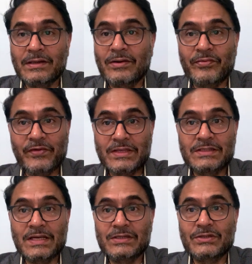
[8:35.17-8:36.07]
Offence
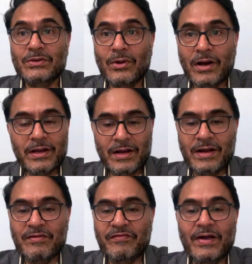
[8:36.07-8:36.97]
is not
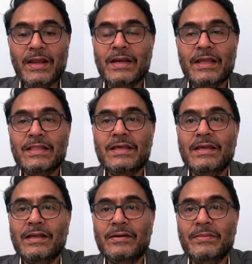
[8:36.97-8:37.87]
defined in the
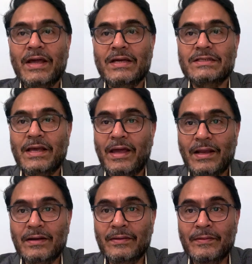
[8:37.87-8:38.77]
Income Tax
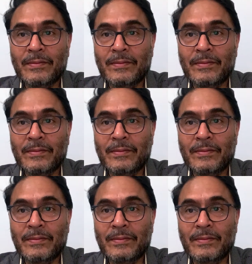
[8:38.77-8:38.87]
Act,